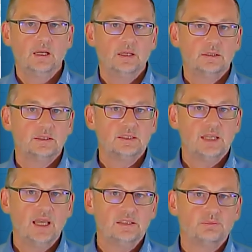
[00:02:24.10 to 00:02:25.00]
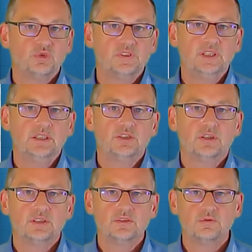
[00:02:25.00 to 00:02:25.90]
The test
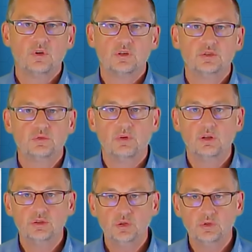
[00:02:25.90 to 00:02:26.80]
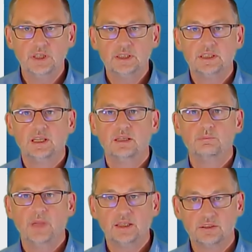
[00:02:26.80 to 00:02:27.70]
procedures for control unit,
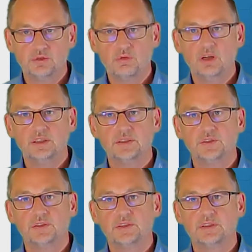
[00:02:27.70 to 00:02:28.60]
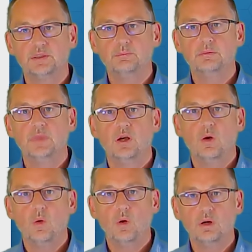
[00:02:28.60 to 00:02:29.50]
mechatronic system,
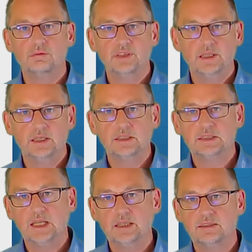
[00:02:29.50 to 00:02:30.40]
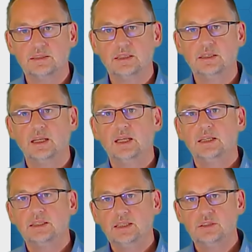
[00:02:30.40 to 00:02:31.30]
or vehicle testing
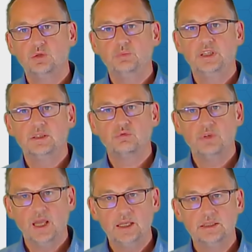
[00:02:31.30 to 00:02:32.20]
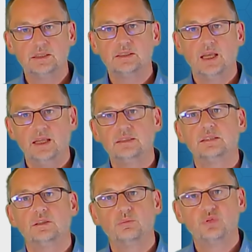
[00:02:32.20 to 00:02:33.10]
need to be created and
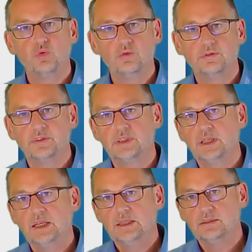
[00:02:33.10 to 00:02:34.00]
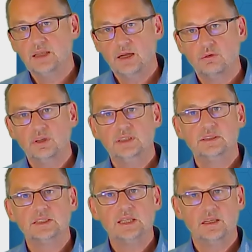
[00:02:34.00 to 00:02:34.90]
approved. An error in
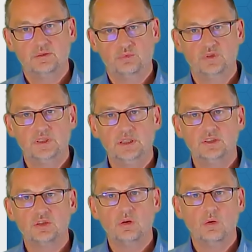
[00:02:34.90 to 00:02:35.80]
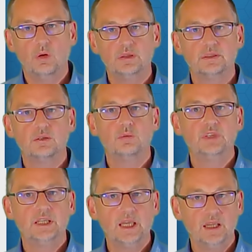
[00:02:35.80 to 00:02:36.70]
the test procedure or the
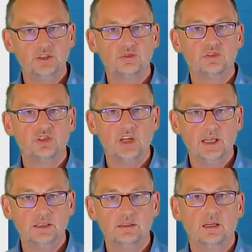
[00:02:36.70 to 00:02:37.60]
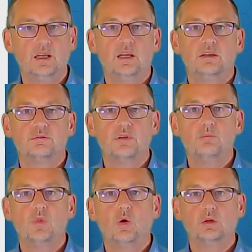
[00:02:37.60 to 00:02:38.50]
communication chain
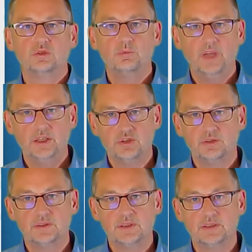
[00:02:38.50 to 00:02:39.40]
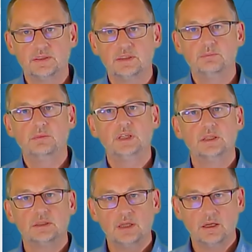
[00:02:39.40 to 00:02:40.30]
from automation system,
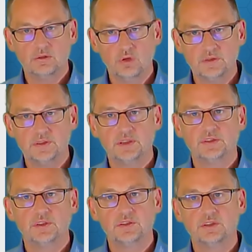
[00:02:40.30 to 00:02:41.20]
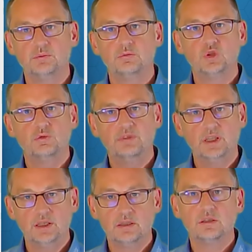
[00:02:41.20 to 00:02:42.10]
diagnostic system to
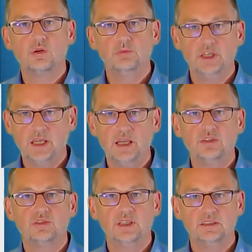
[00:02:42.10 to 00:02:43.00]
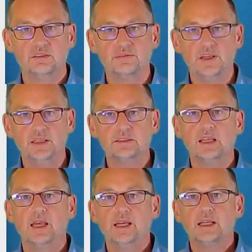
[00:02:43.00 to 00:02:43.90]
vehicle communication interface
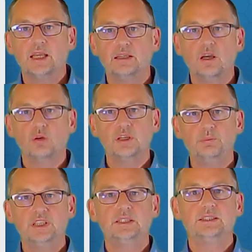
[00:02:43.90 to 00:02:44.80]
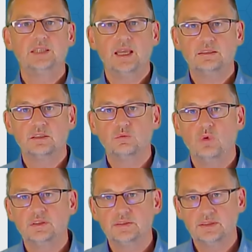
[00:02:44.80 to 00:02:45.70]
can only be detected
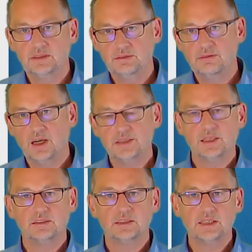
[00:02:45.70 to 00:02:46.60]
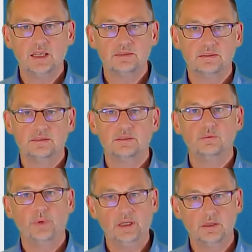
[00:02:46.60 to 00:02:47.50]
once the device under test is
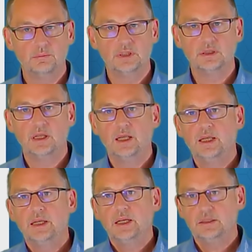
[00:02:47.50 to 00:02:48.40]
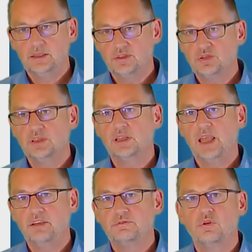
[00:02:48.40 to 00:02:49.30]
available. Additional
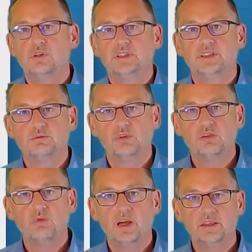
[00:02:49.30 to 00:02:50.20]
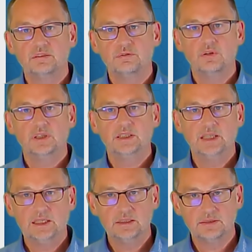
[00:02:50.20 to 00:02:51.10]
effort is required for
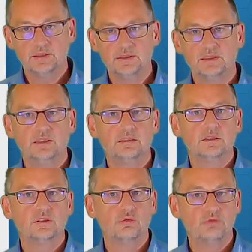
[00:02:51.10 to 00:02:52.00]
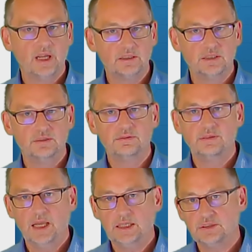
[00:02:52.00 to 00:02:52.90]
analysis and corrective
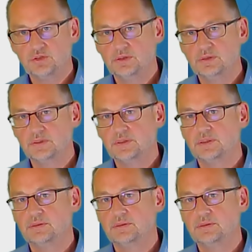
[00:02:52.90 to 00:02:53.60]
actions.